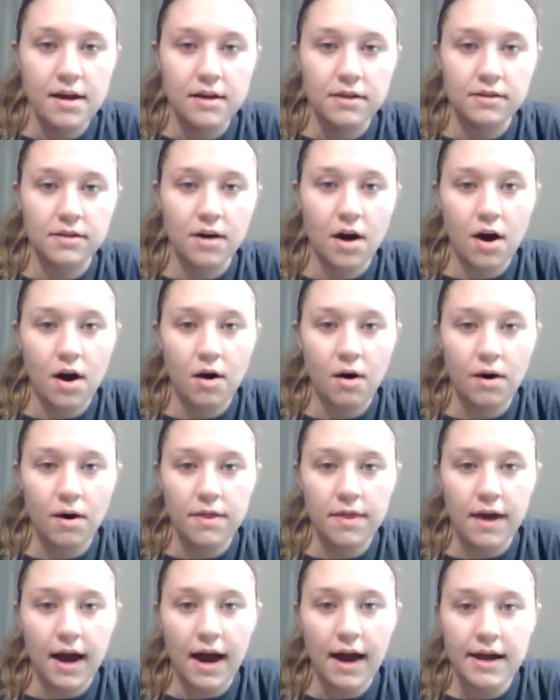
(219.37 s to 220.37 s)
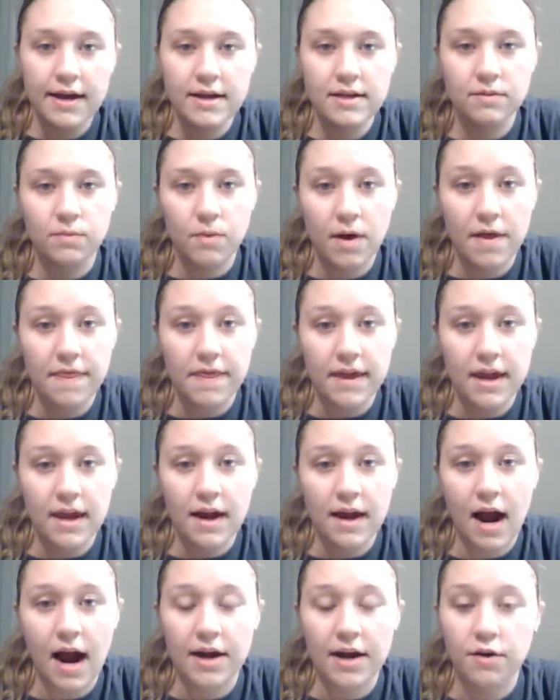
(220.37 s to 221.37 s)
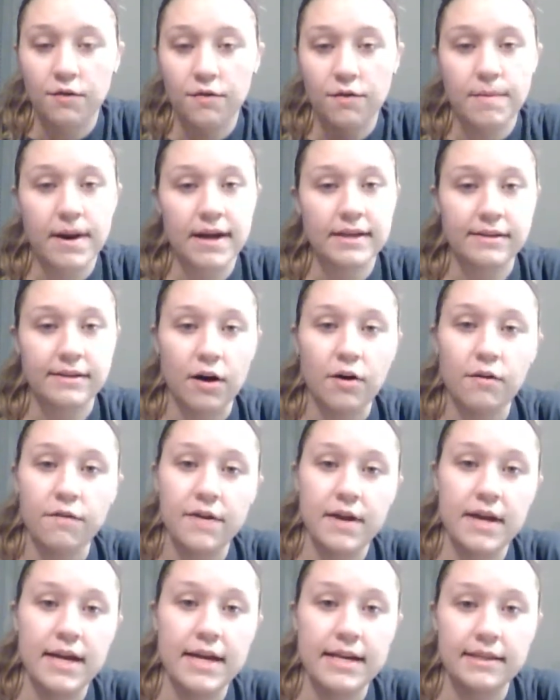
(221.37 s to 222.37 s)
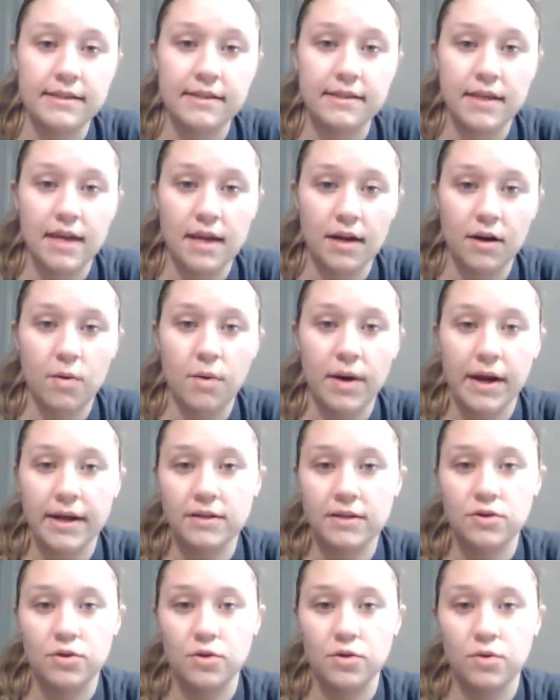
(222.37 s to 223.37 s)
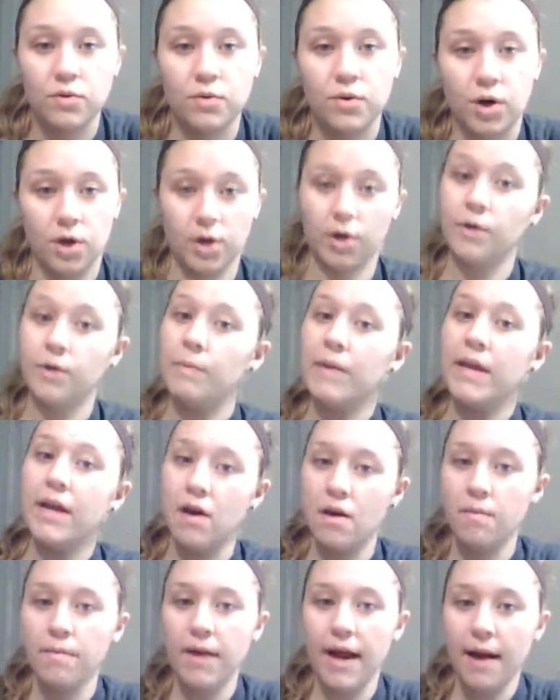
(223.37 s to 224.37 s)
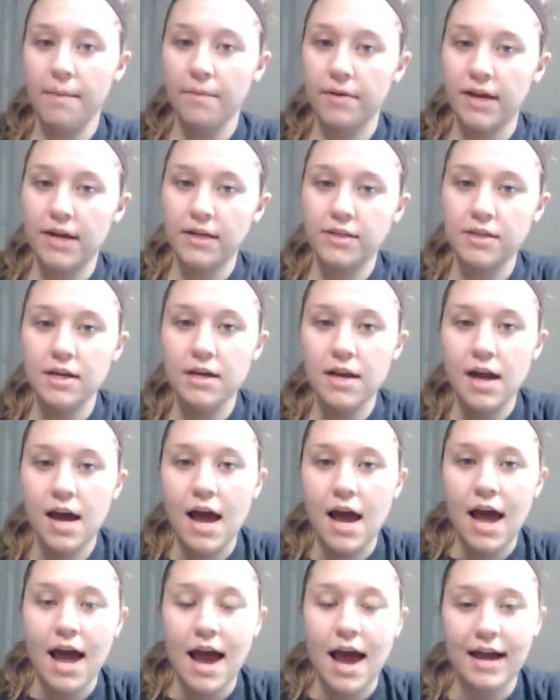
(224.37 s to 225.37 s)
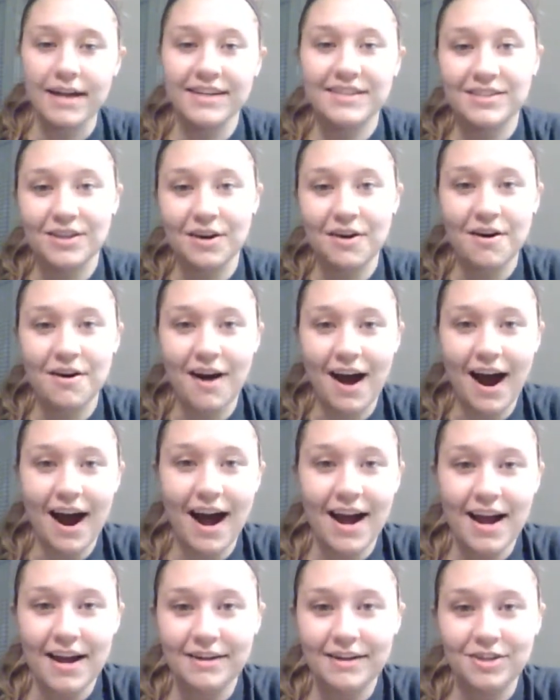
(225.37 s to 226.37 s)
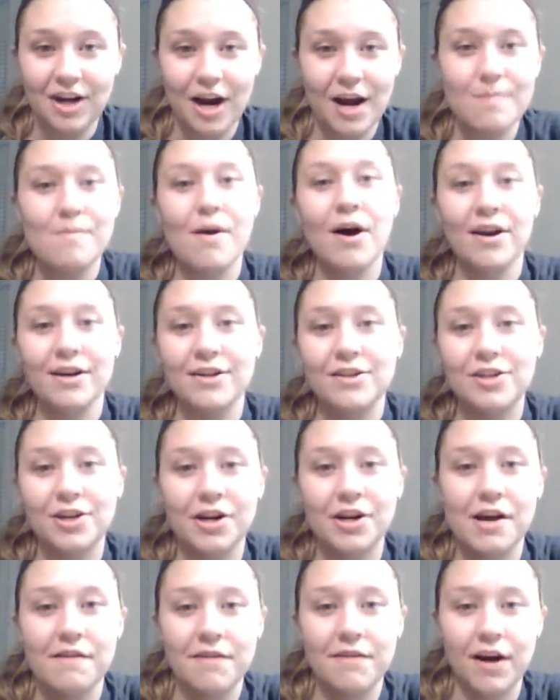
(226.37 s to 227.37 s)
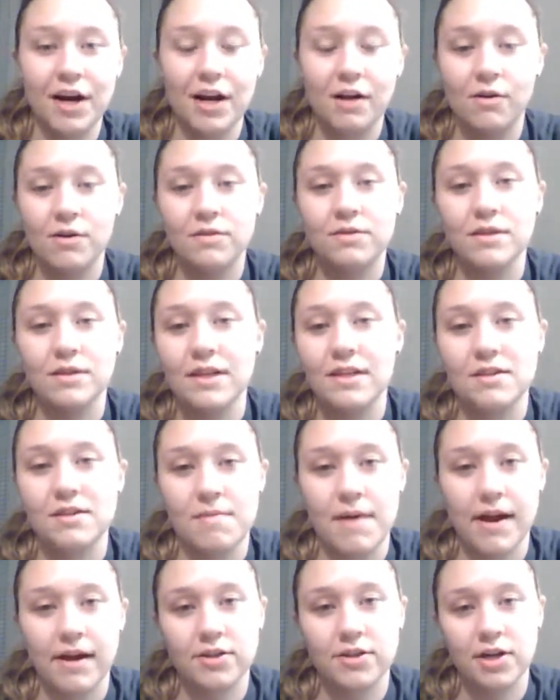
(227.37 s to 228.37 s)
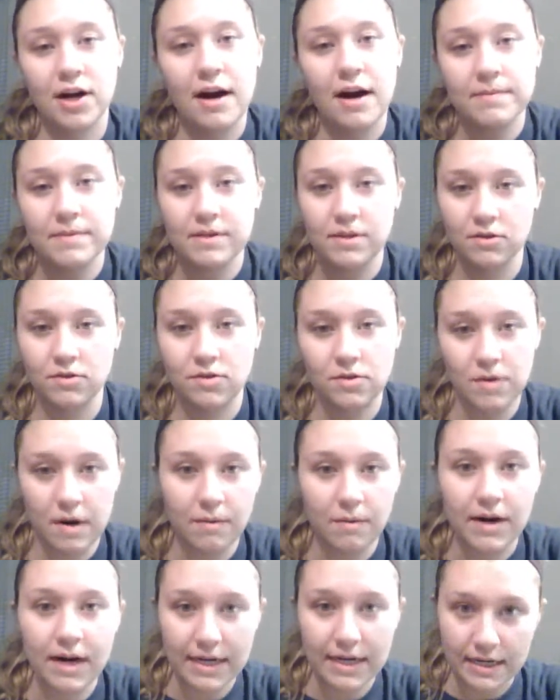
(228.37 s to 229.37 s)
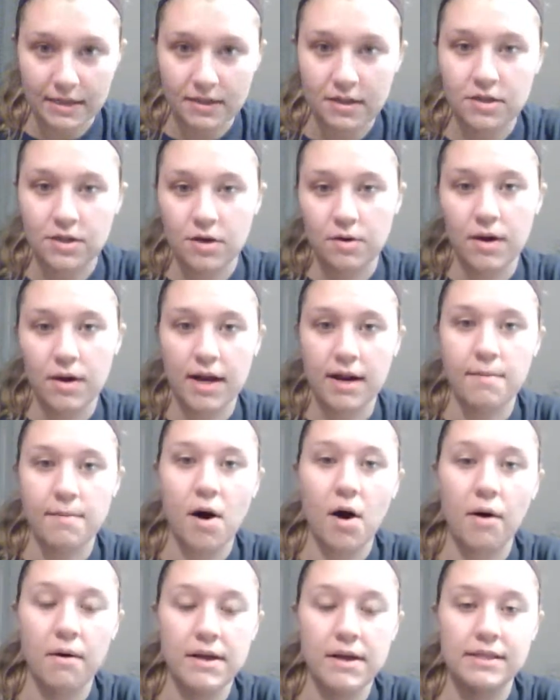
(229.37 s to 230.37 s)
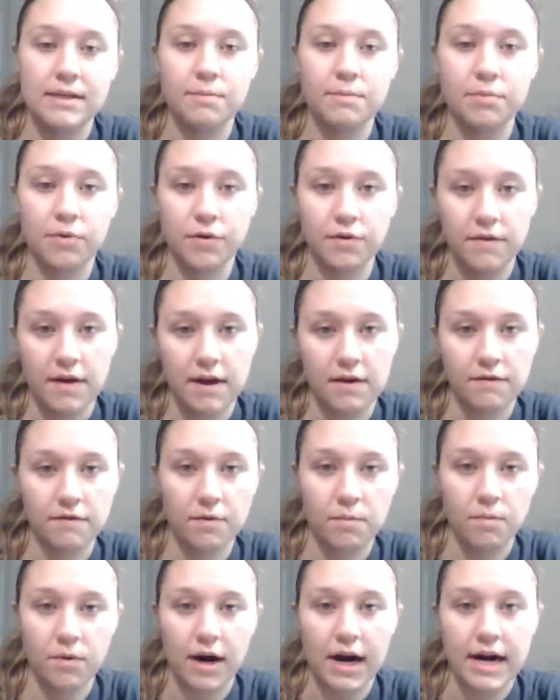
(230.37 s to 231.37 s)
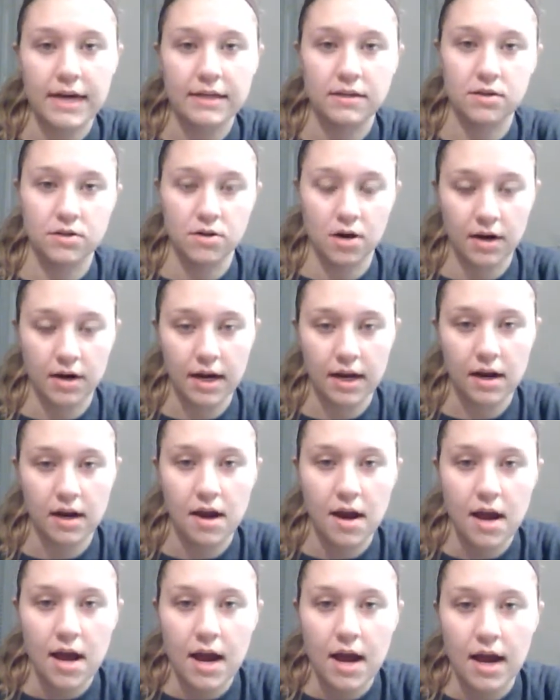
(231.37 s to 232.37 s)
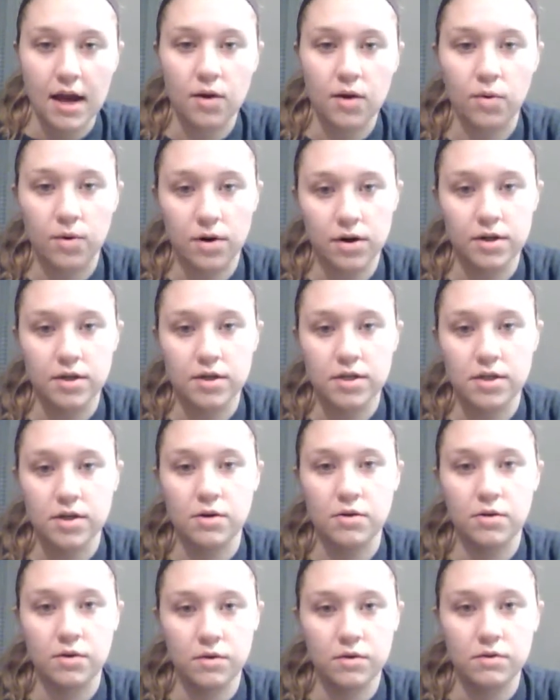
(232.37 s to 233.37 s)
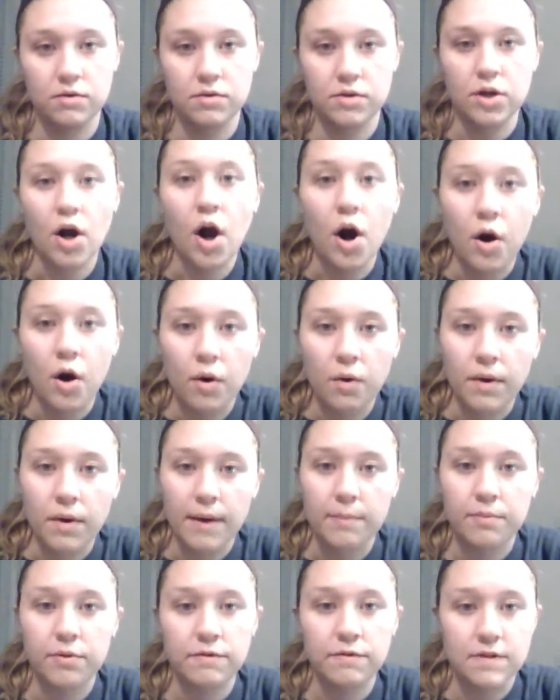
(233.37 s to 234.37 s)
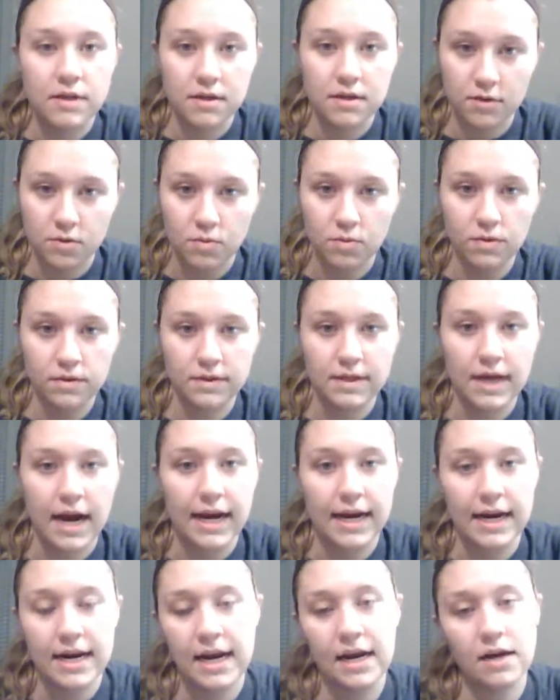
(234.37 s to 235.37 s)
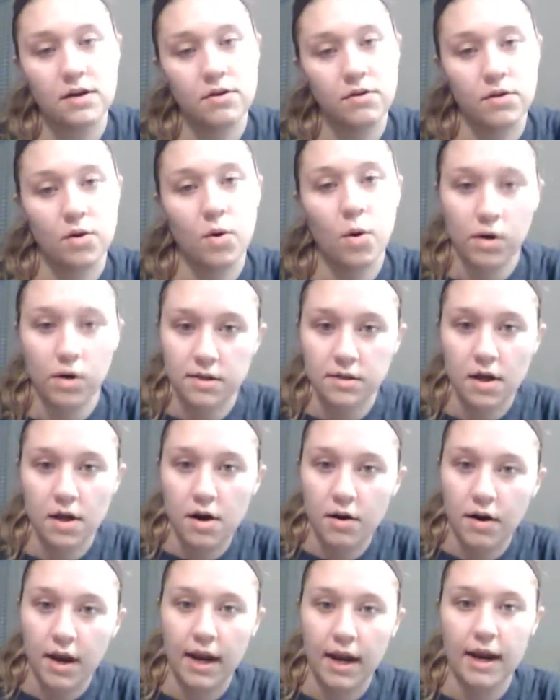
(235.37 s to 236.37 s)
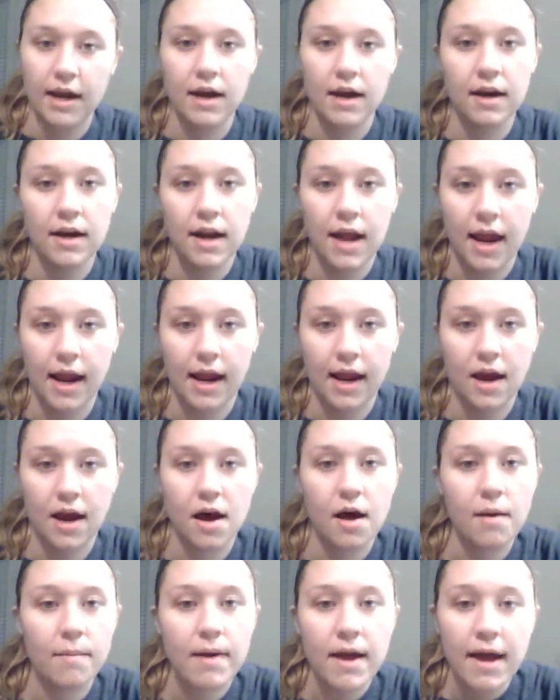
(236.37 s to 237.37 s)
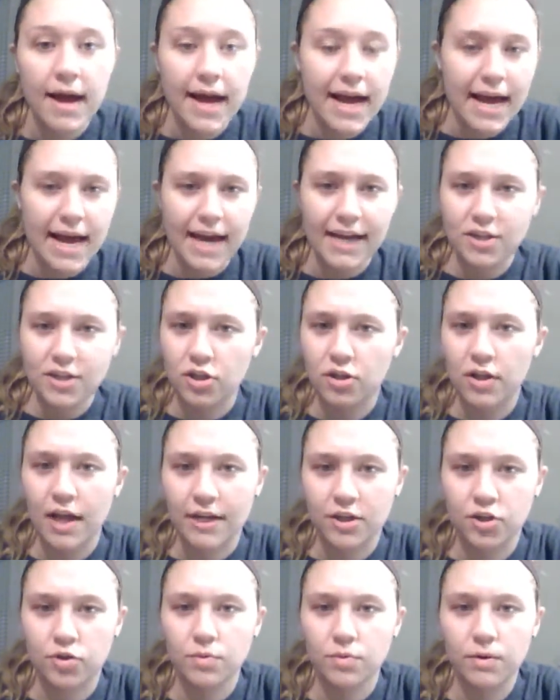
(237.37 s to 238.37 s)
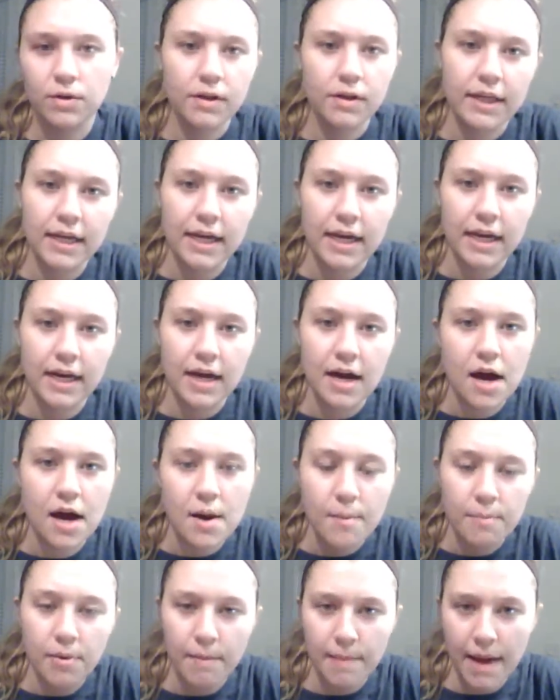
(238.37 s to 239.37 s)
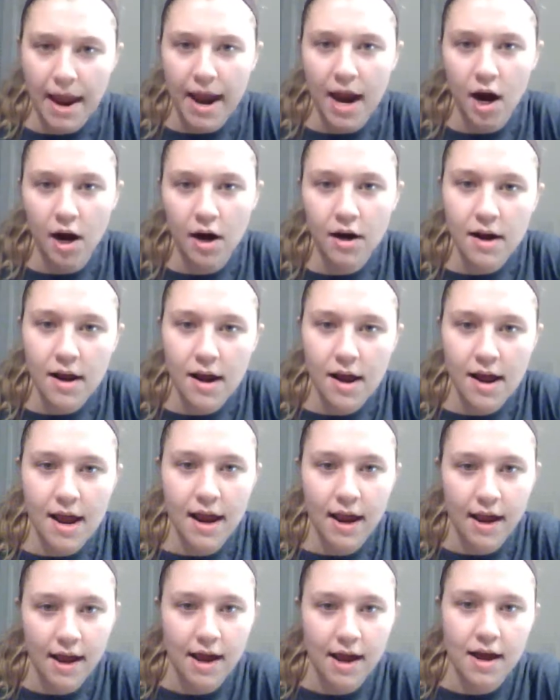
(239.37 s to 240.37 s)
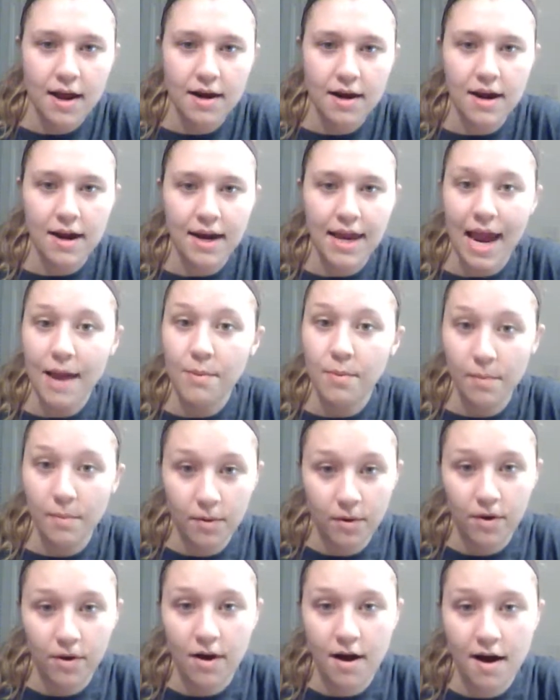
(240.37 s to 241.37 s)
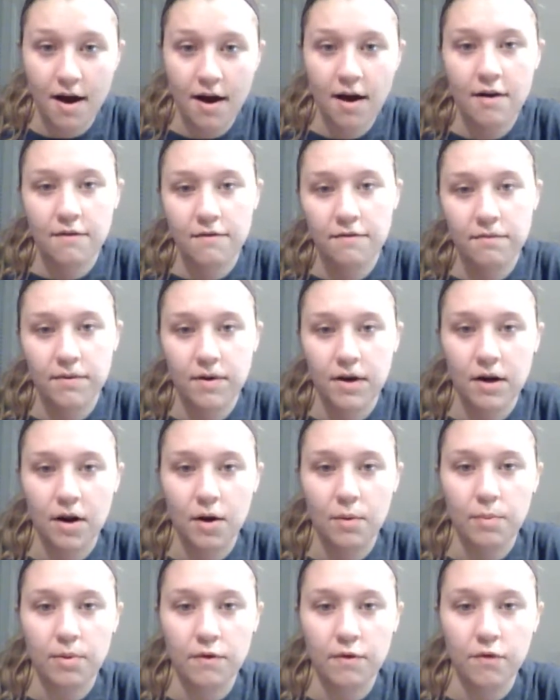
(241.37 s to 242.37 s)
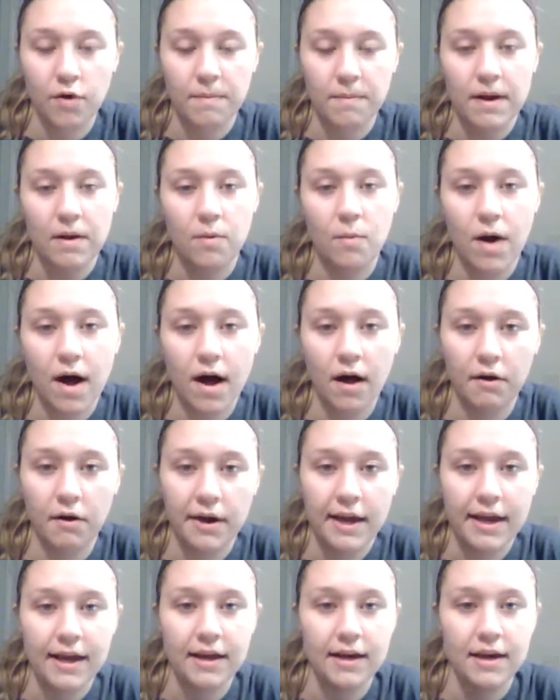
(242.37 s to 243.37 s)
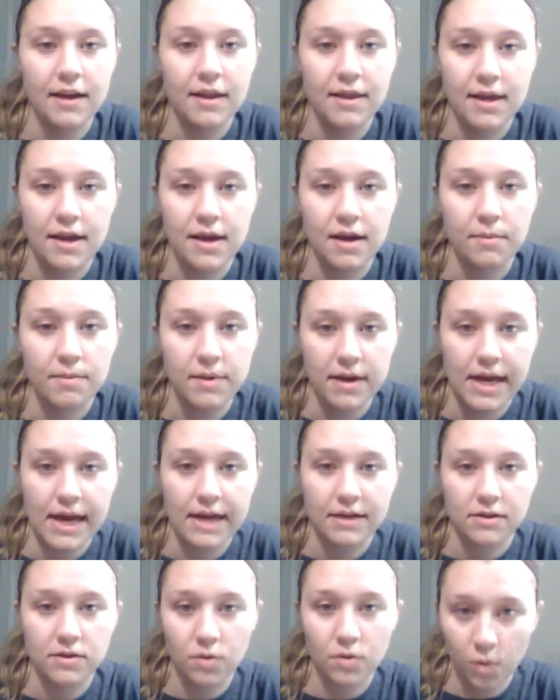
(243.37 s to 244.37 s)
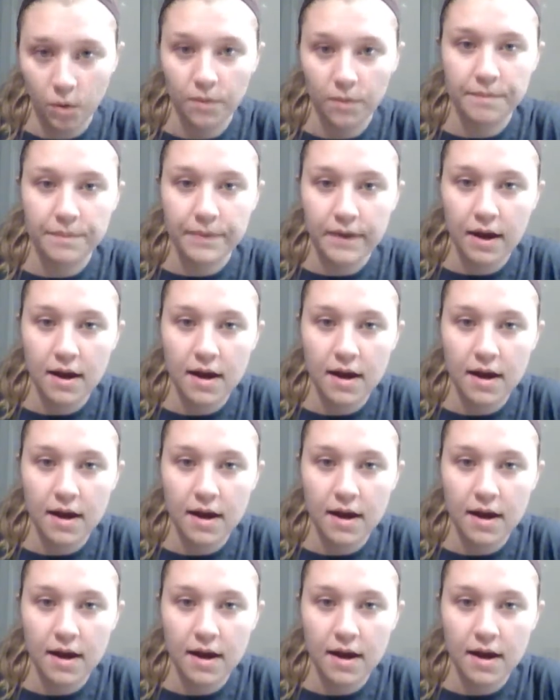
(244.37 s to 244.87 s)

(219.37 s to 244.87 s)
So that is one thing I know for myself is going to hurt me on my application, and so I try and monitor it very closely to make sure I'm still doing what I need to do, and I'm always improving from where I started in order to show and prove to the schools that I can handle the course load and am intellectually prepared and capable of, performing well in the PA school.